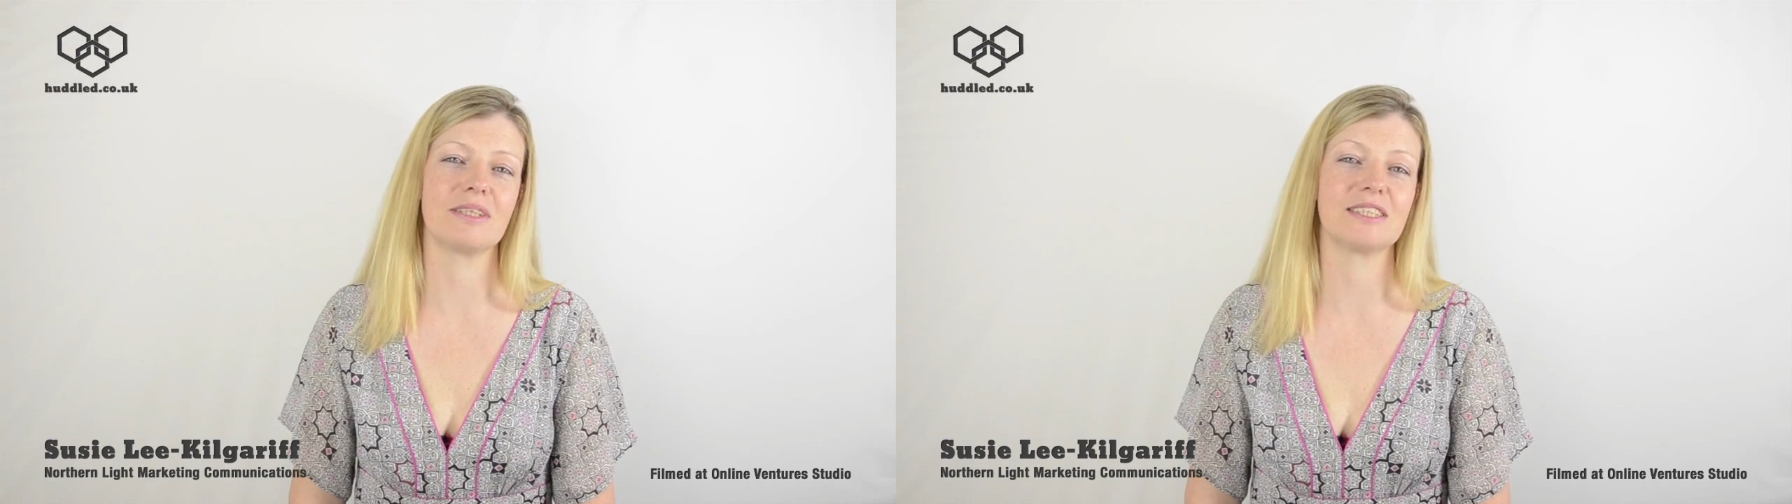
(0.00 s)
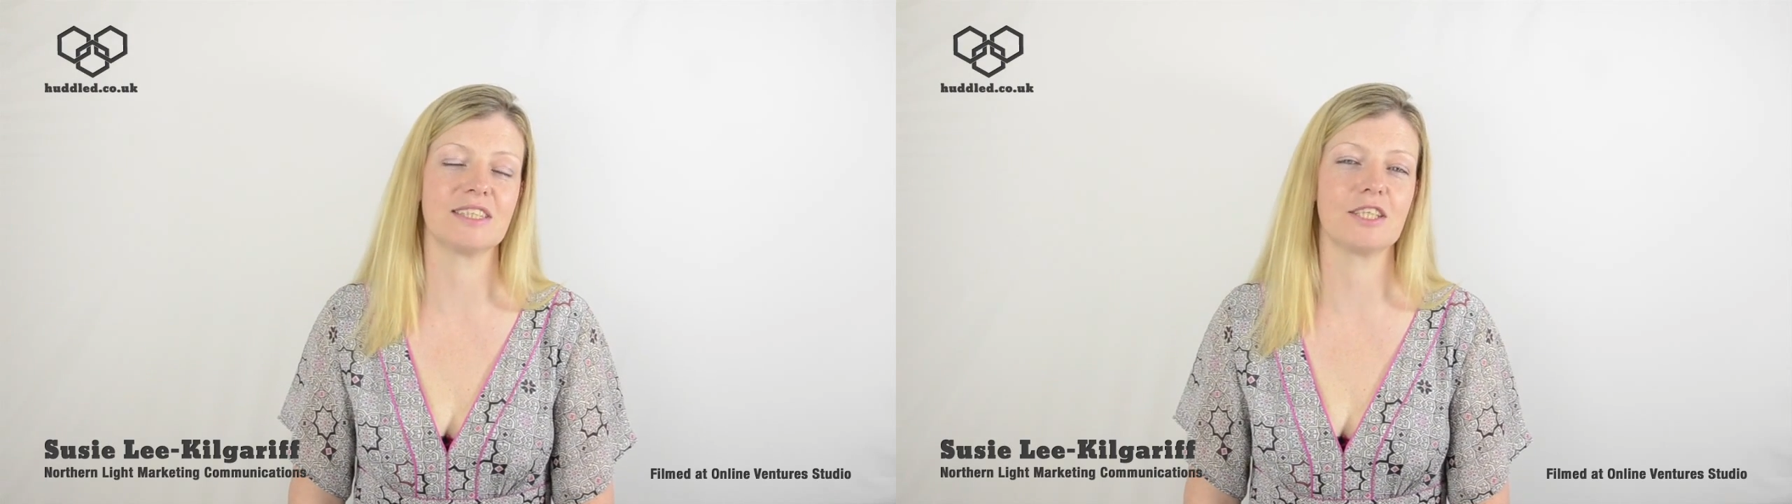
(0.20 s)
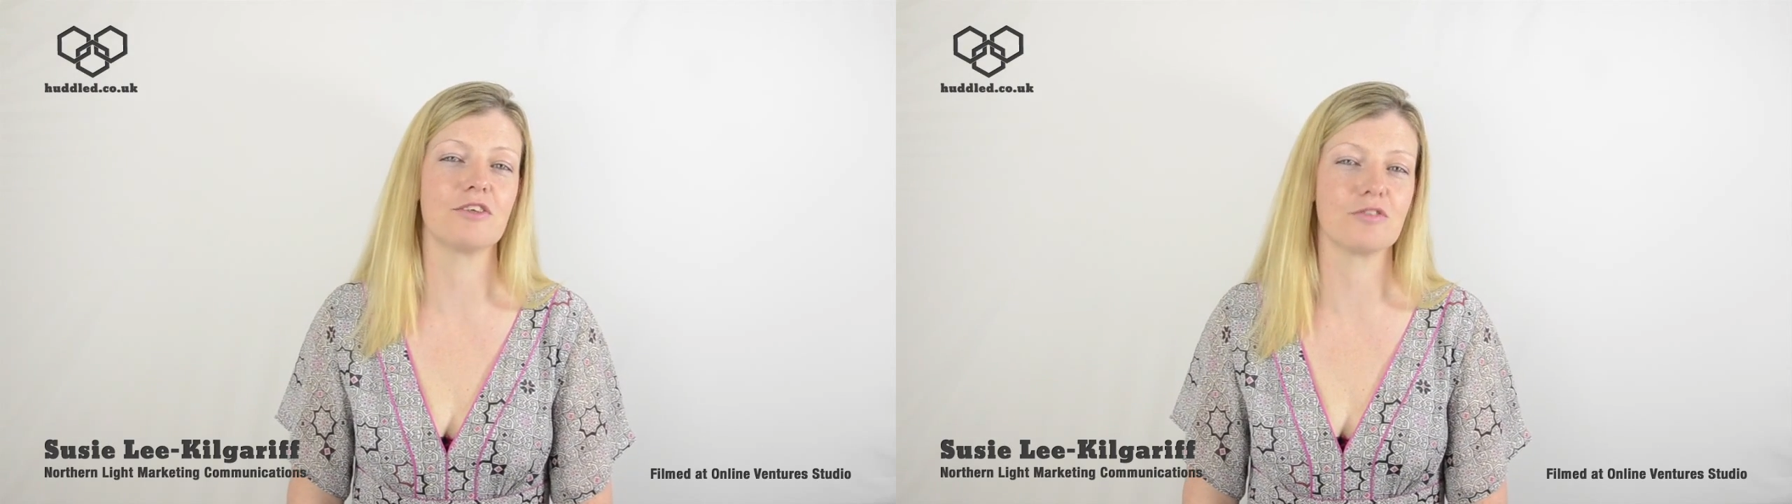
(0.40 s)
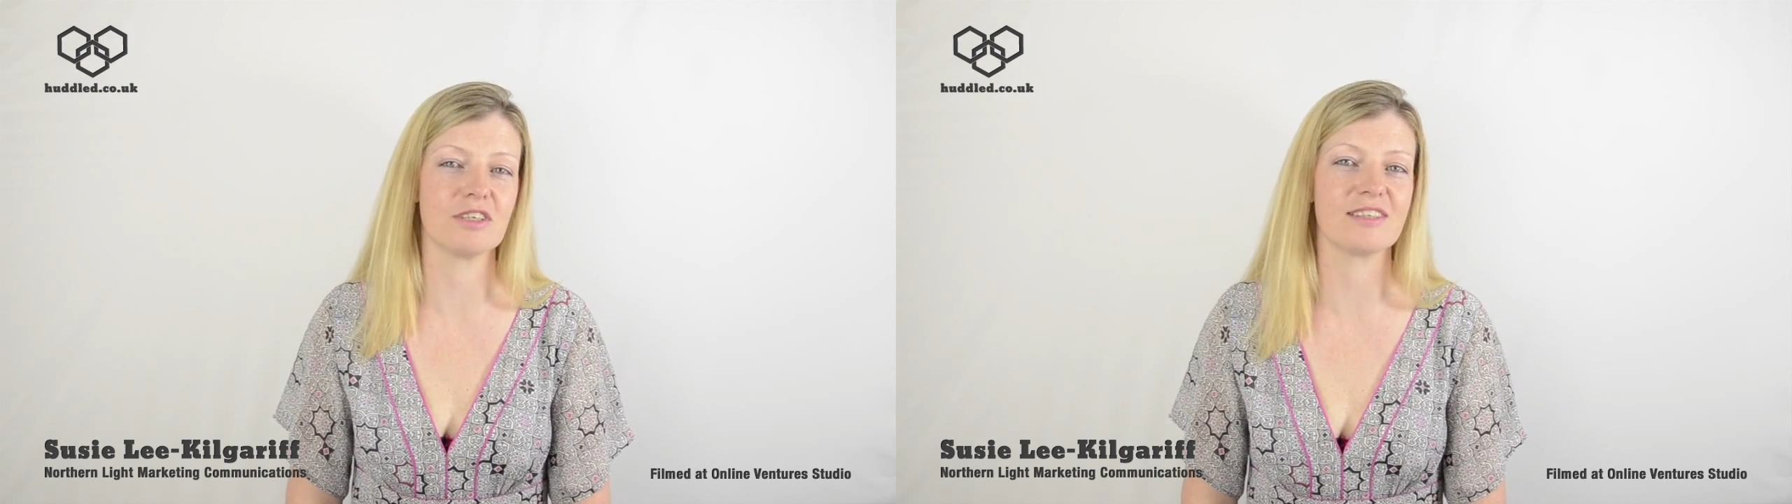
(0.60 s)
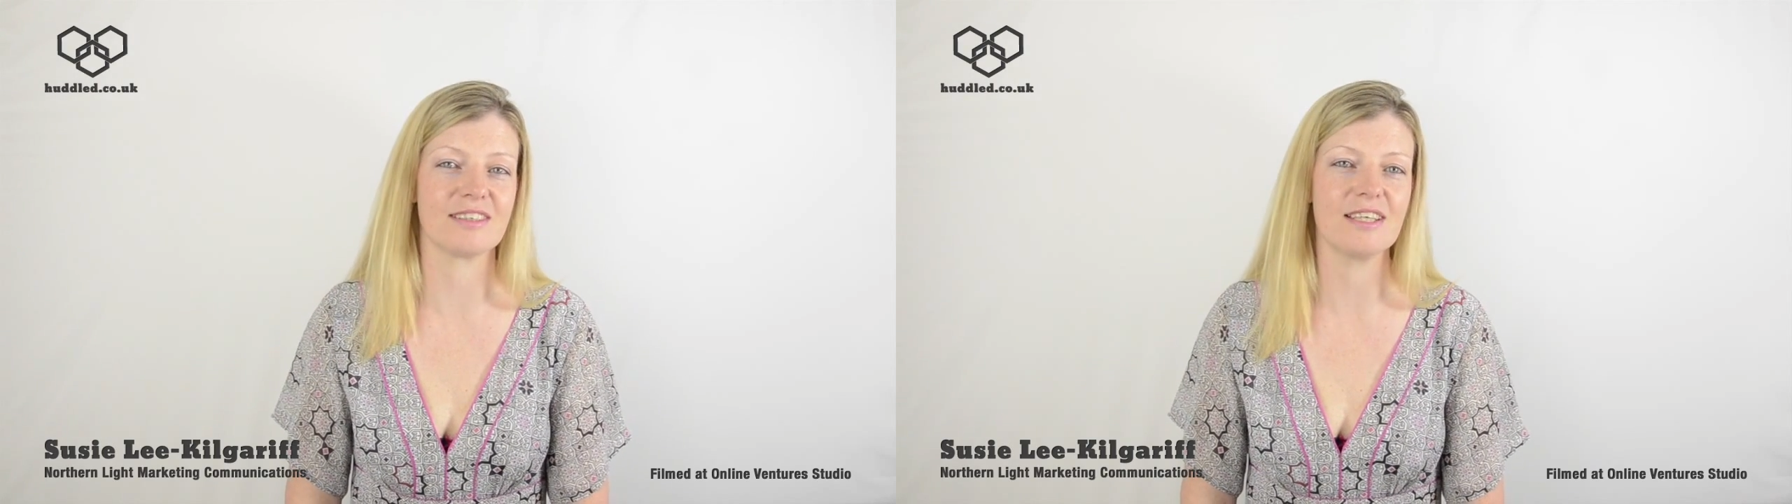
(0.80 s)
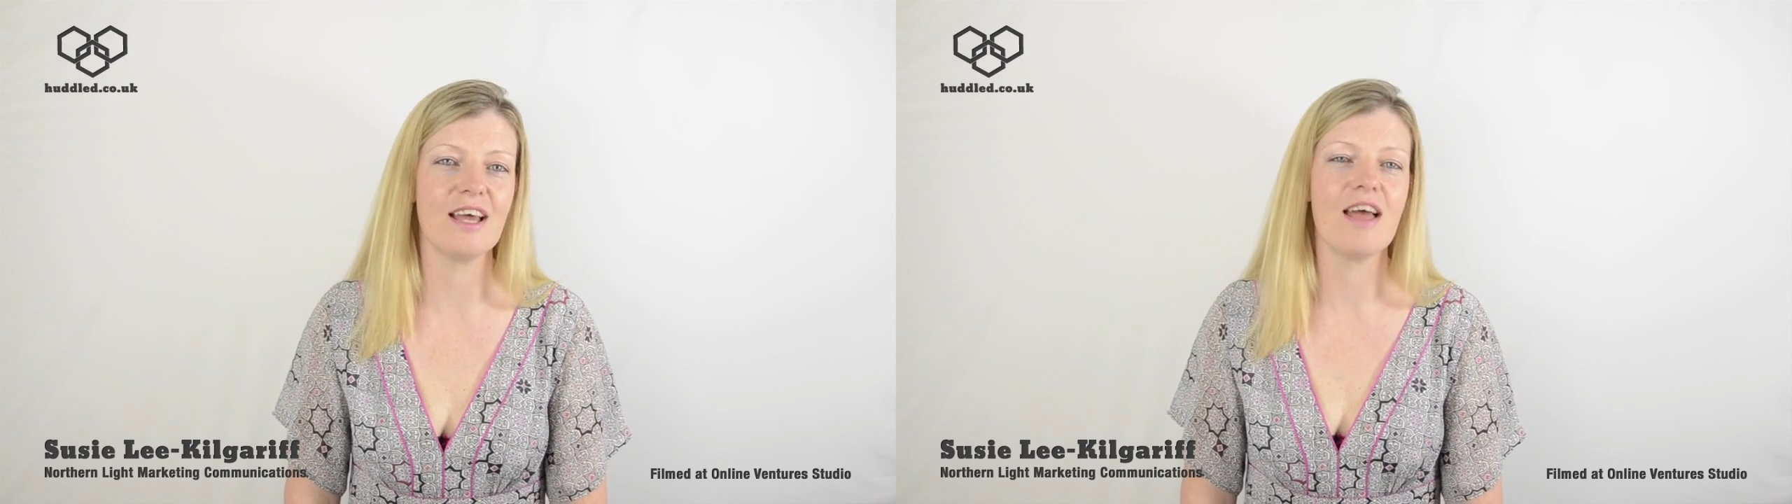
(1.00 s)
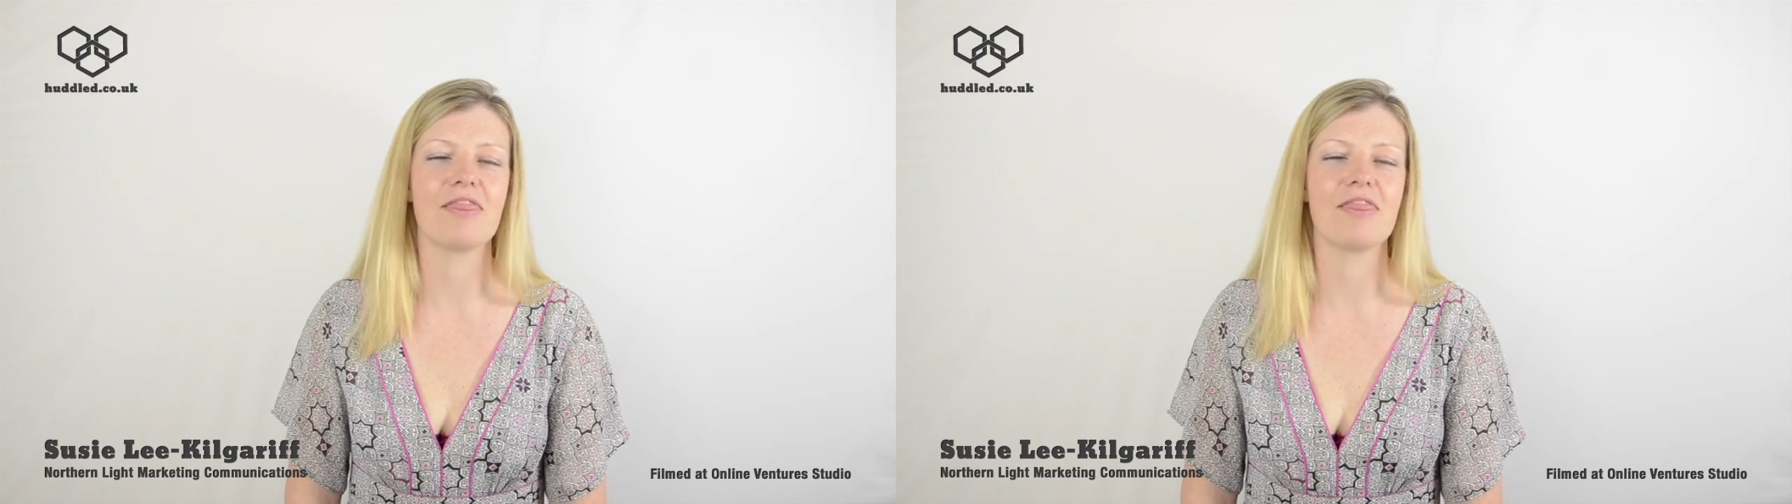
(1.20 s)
Manchester University.